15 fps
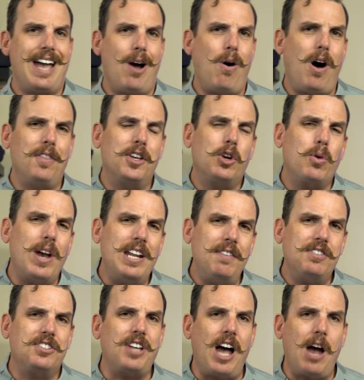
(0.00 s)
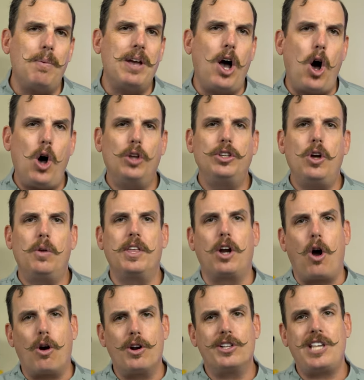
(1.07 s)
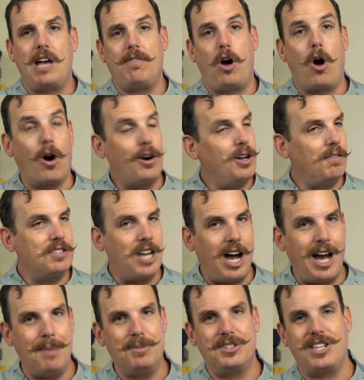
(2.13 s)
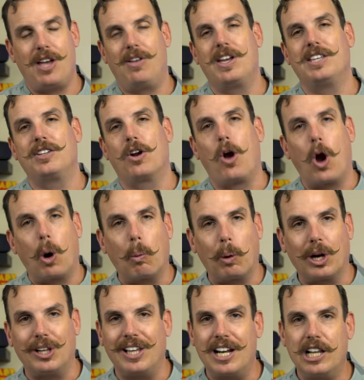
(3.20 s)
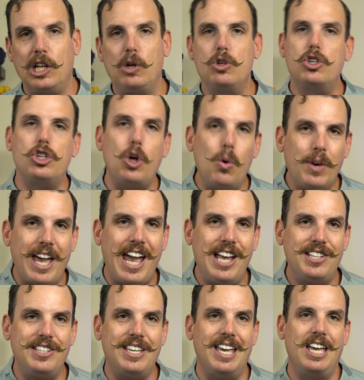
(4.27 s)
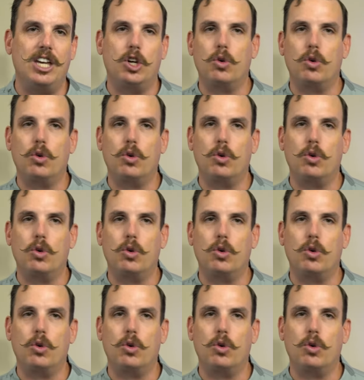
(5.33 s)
Now, on the creative side, we all know that artists have a hard enough time selling their artwork, let alone showcasing it